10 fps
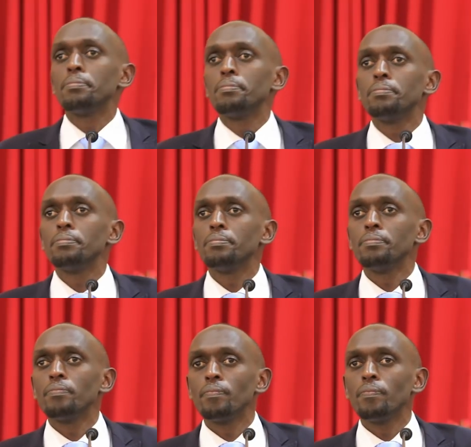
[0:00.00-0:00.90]

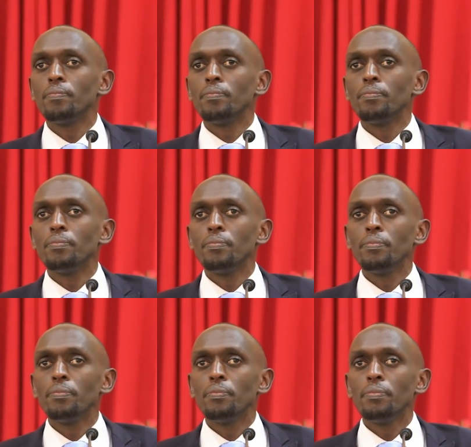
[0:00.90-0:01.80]

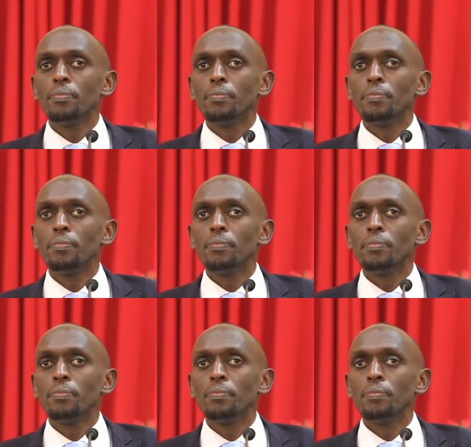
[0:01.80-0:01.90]
[no speech]